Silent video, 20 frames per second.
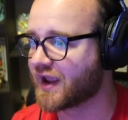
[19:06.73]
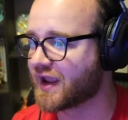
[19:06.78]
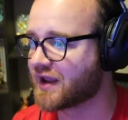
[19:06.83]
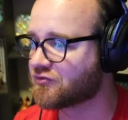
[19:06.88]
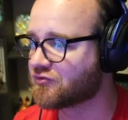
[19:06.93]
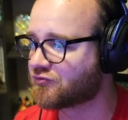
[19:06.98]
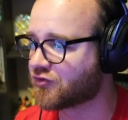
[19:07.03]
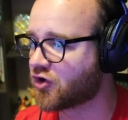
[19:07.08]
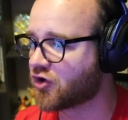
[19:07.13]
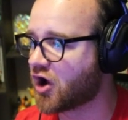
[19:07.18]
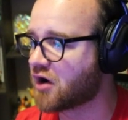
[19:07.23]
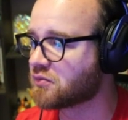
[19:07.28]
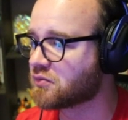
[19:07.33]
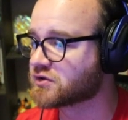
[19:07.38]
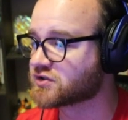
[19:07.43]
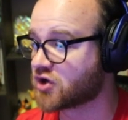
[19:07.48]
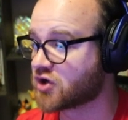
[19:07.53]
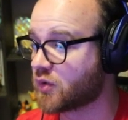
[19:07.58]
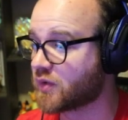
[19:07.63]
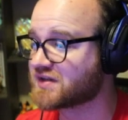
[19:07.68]
Infinite
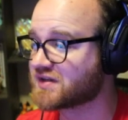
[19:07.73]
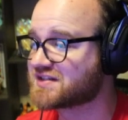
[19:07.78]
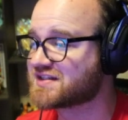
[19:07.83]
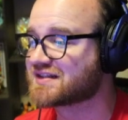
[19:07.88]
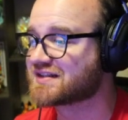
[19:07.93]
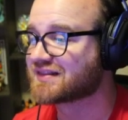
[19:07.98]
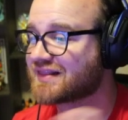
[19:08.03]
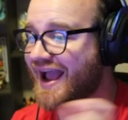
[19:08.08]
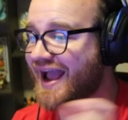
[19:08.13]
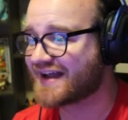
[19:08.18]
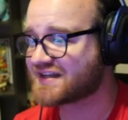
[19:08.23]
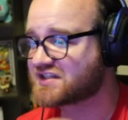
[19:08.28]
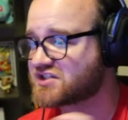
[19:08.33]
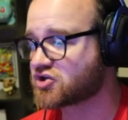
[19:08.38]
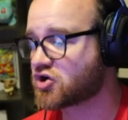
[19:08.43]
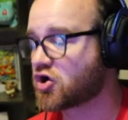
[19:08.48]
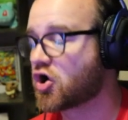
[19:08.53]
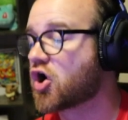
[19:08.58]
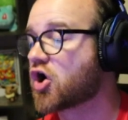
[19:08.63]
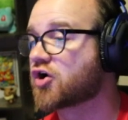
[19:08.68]
was always the last
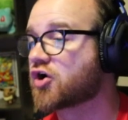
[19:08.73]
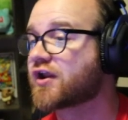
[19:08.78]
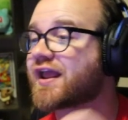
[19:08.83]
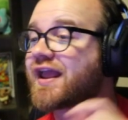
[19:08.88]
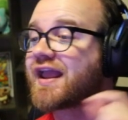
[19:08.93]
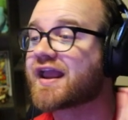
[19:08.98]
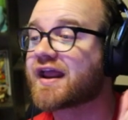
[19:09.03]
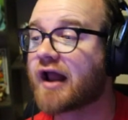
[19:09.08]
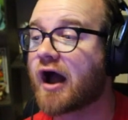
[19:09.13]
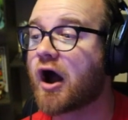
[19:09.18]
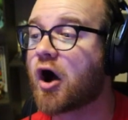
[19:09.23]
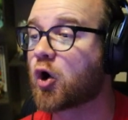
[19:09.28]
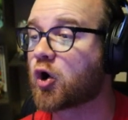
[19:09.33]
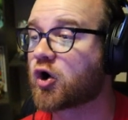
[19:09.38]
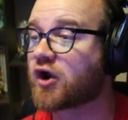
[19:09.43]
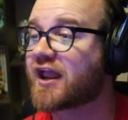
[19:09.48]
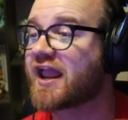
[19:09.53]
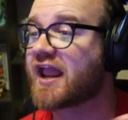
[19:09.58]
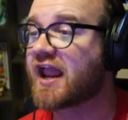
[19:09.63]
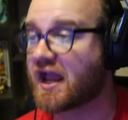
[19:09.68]
card in our
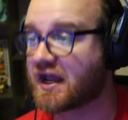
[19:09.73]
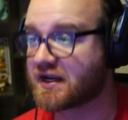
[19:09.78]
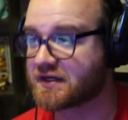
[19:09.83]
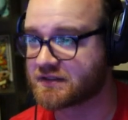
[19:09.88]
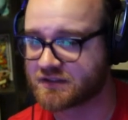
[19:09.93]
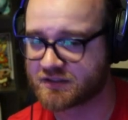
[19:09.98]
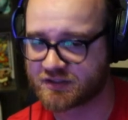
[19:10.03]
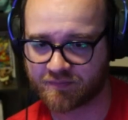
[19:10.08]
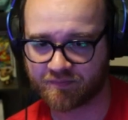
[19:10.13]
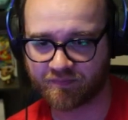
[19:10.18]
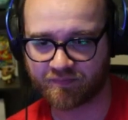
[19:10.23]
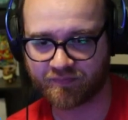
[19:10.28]
hand.